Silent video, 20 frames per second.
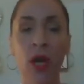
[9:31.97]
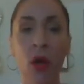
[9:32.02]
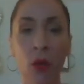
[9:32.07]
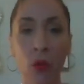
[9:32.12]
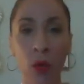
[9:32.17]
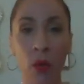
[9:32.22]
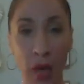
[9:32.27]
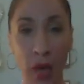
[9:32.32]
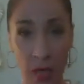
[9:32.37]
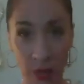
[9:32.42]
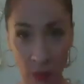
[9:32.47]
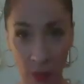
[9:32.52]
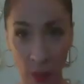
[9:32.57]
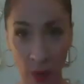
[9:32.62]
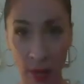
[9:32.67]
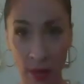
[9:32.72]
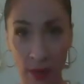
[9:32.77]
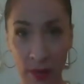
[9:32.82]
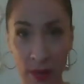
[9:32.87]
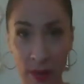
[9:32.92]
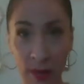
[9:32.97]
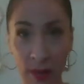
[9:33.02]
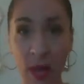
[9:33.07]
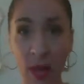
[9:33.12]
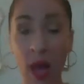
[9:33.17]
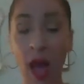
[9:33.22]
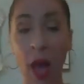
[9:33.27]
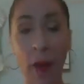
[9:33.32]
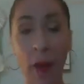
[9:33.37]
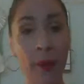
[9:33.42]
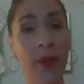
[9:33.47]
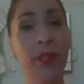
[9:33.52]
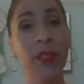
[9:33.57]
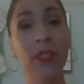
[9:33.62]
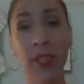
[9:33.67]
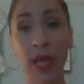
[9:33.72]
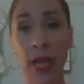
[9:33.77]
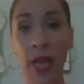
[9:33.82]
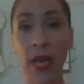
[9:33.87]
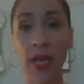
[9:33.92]
Well, guess what? I'm going to
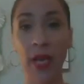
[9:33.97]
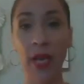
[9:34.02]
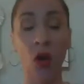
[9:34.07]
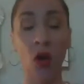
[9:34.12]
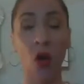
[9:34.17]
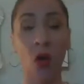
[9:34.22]
stand in